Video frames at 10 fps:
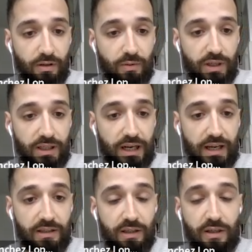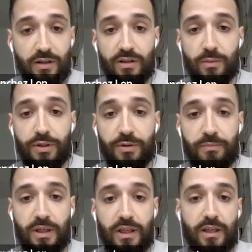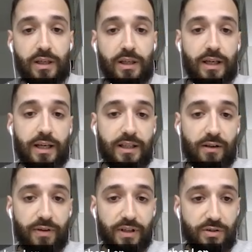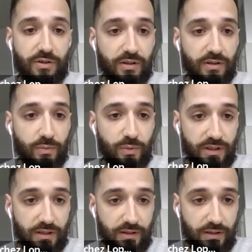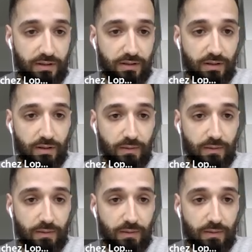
green line here at the bottom, and alpha attractors, which is this